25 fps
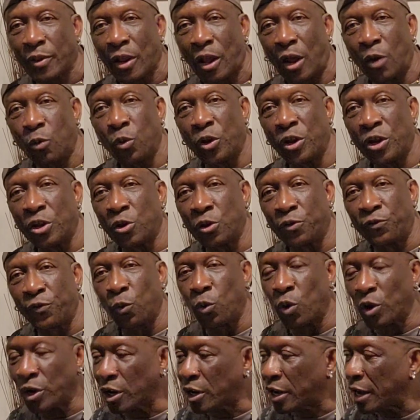And when you, if
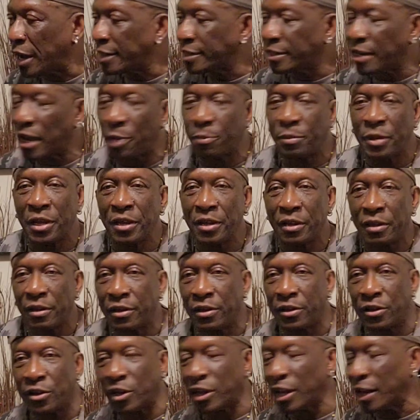you want to contact me,
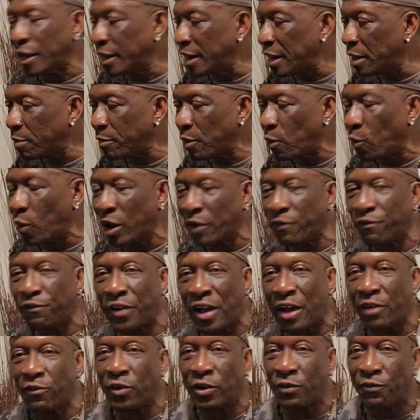you can link me
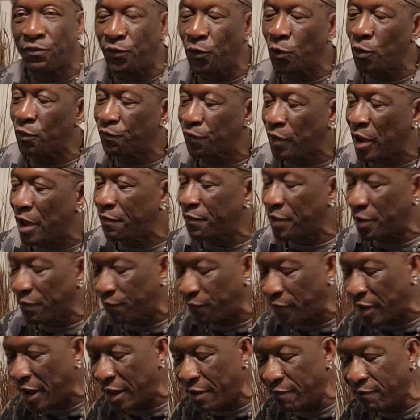
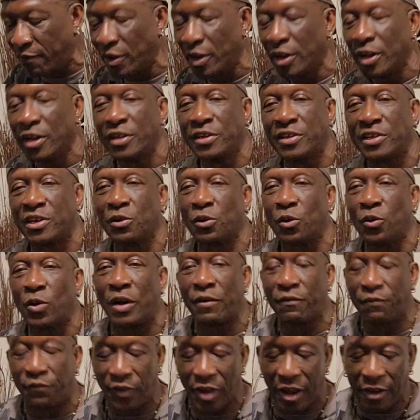
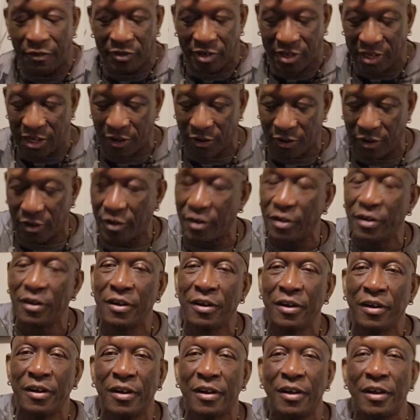1514-585-0150.
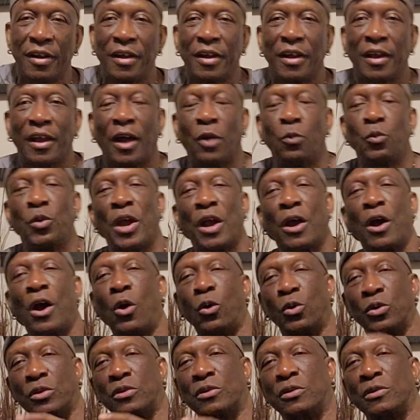And we are
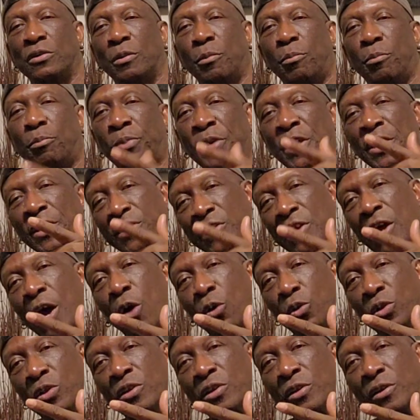out. Peace
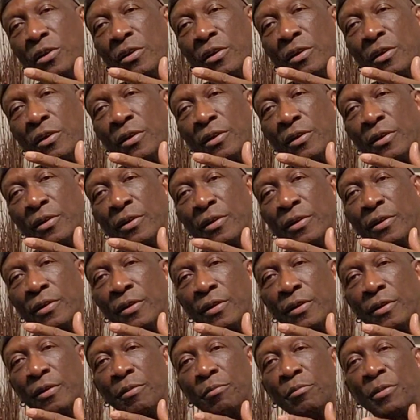out.
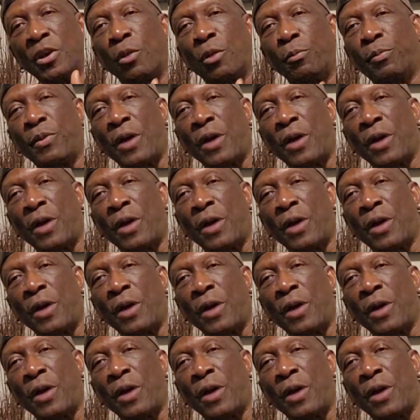Big